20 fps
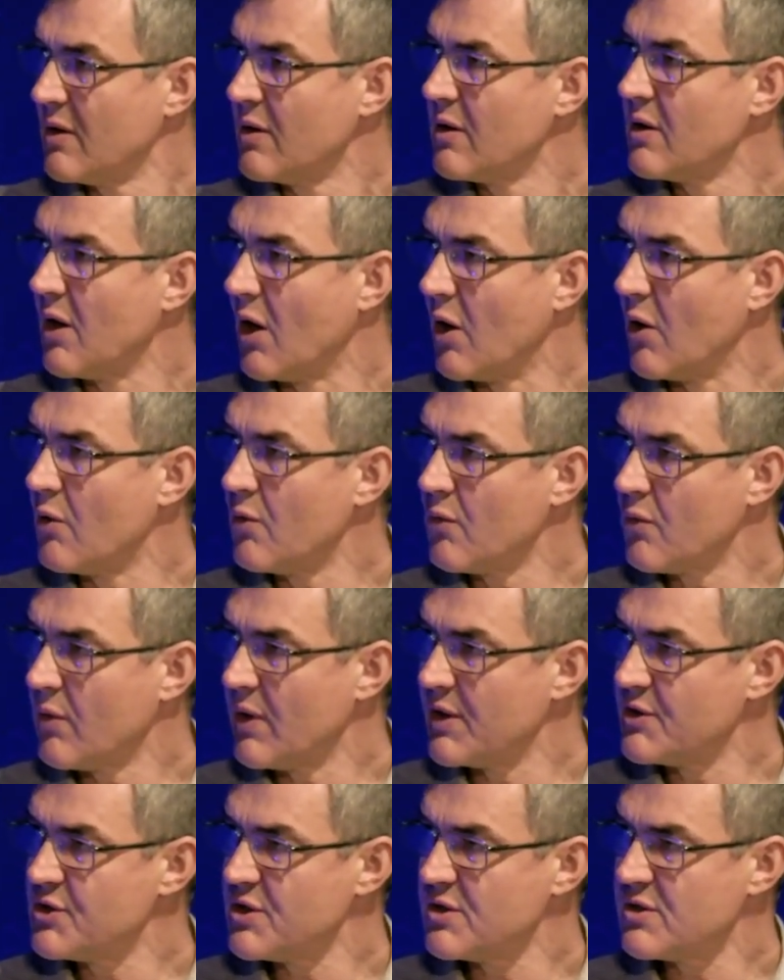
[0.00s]
You know,
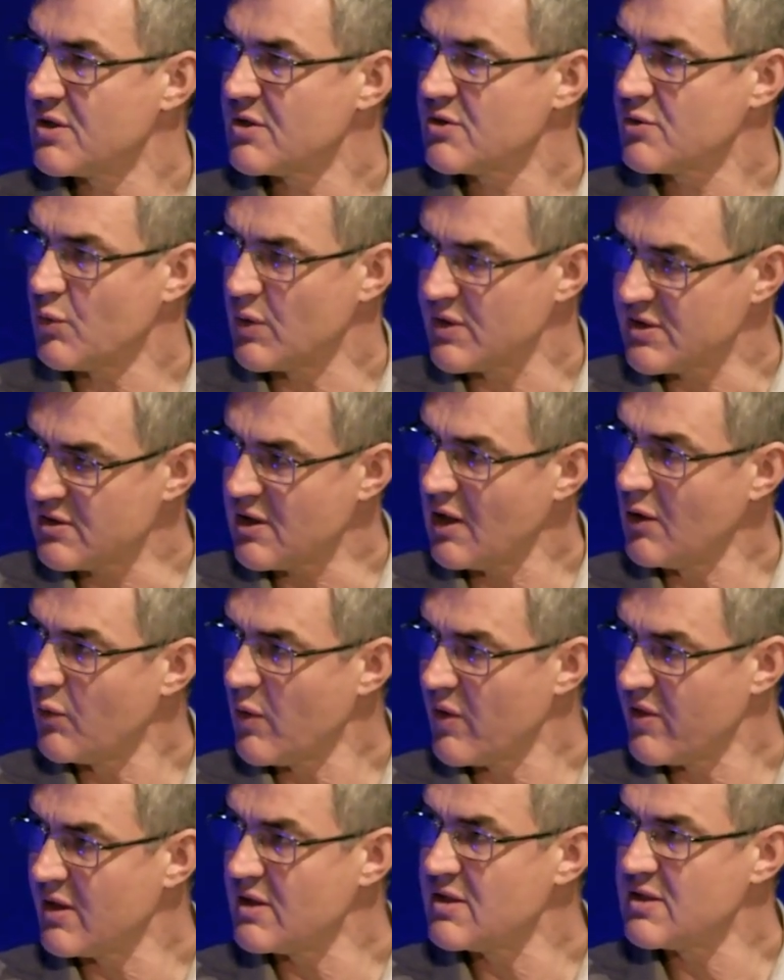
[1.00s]
when Jesus was still
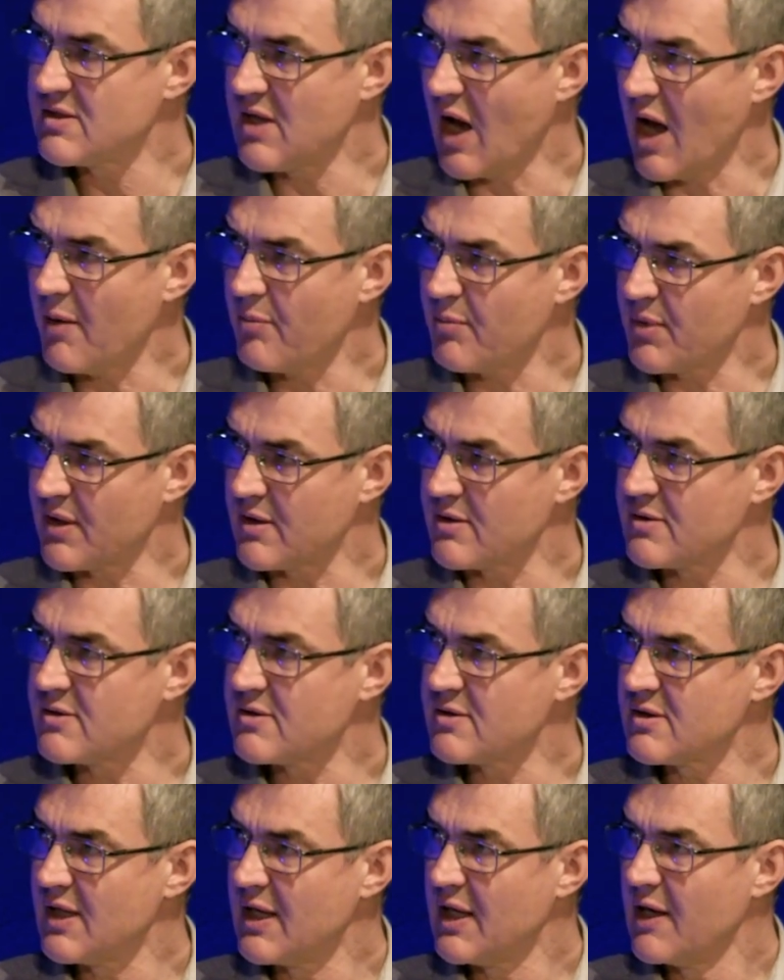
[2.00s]
with the
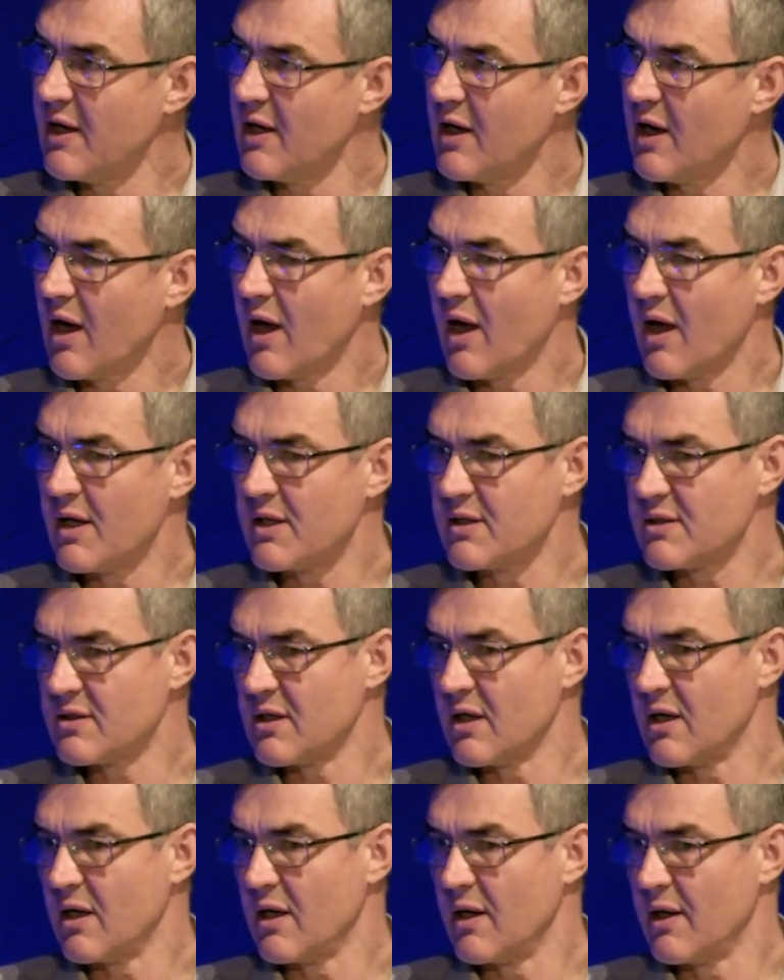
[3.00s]
disciples and
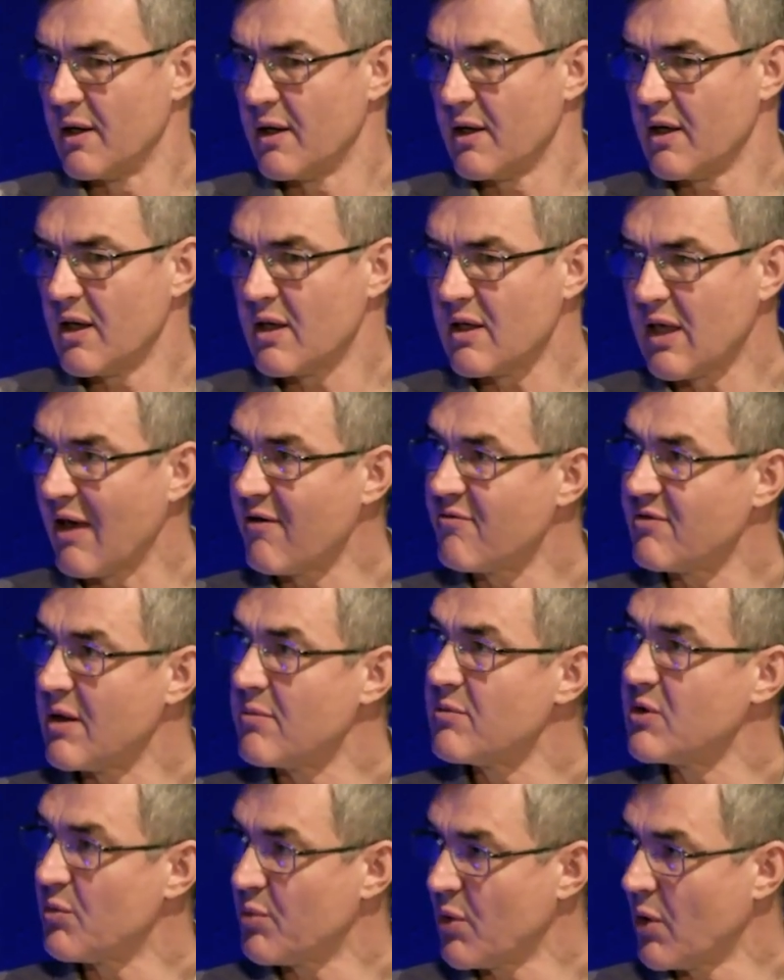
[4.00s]
he gave
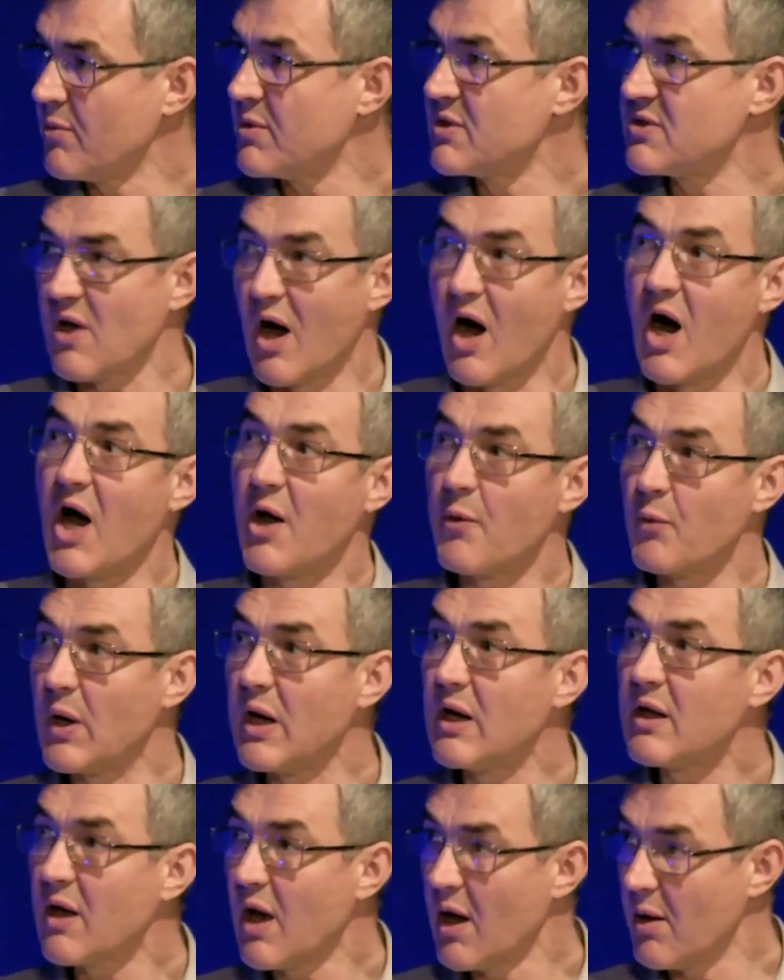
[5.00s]
them the promise, I
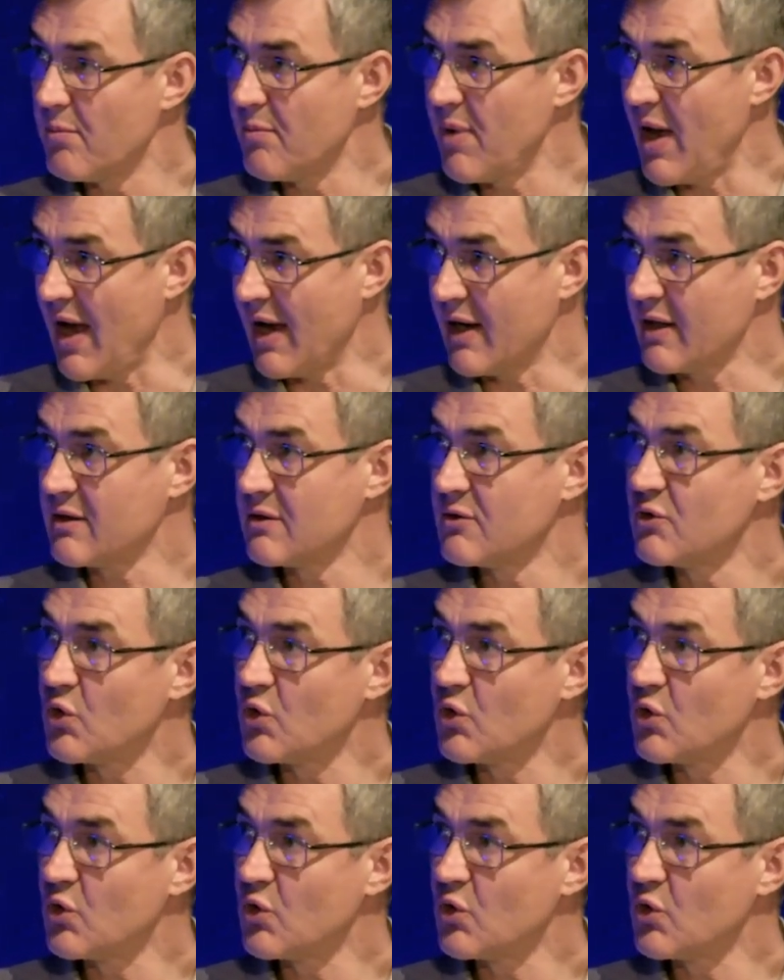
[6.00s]
will come back.